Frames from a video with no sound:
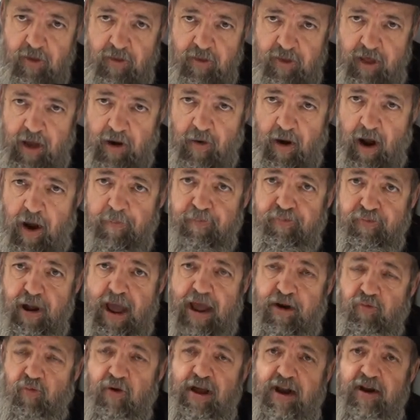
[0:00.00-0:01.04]
There are
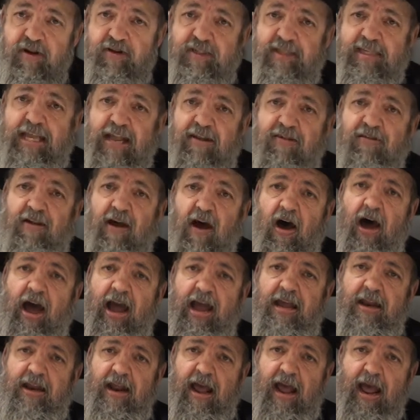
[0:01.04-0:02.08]
breadwinners that
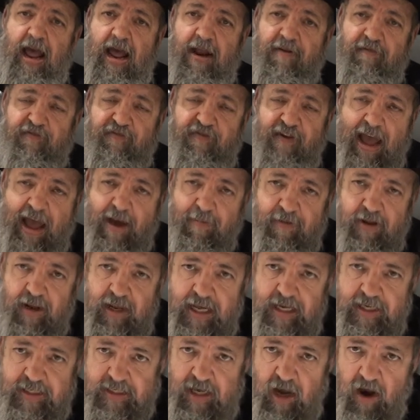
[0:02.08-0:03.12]
died and
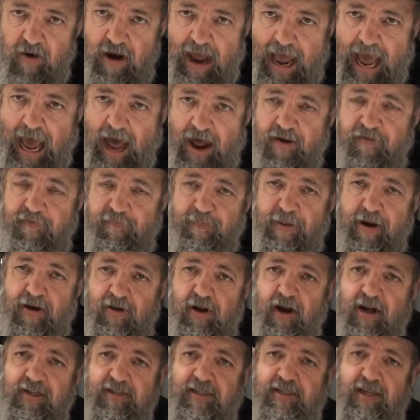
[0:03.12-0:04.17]
families are out of
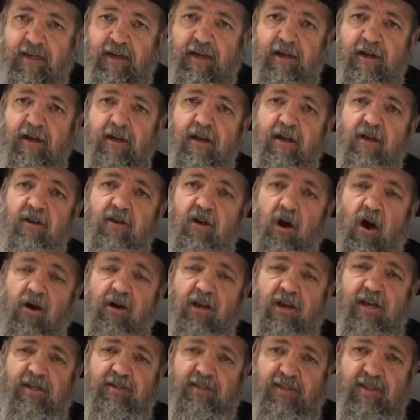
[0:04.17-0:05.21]
Parnasa,
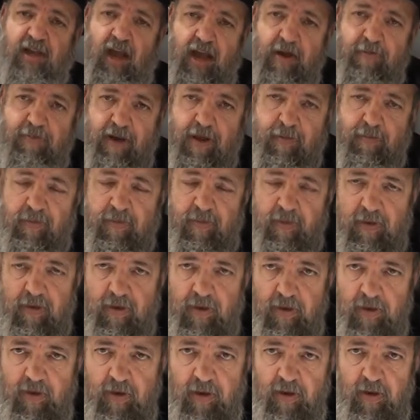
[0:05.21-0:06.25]
young Yesimim.
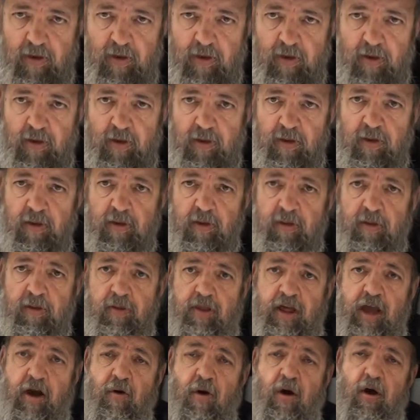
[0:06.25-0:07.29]

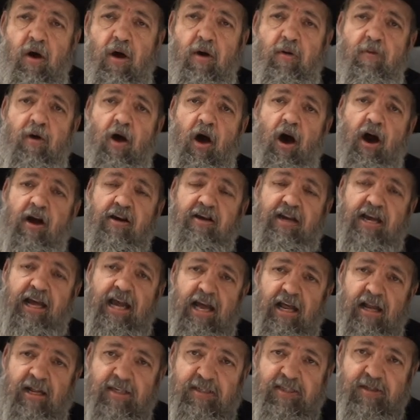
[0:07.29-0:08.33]
There are
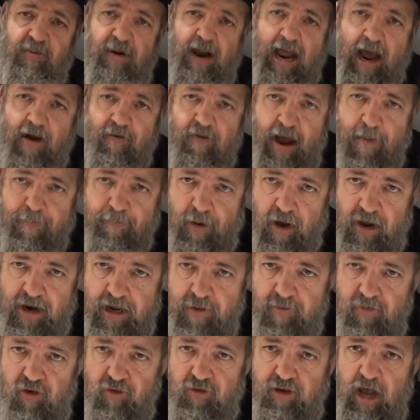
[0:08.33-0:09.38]
Kehillas without
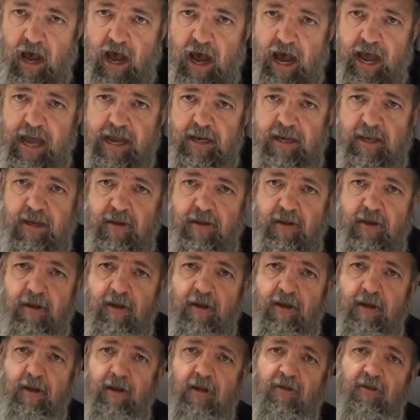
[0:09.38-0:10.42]
Rabbanim who died.
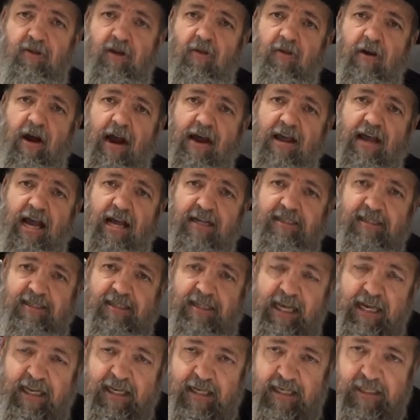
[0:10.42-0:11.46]
There are
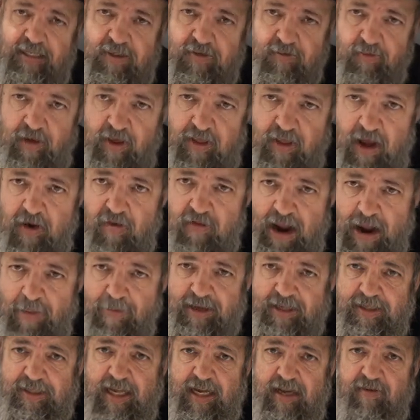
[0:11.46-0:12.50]
Hasidus where their
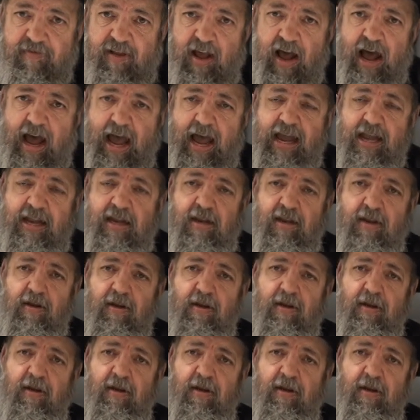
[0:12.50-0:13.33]
Rebbe's had died.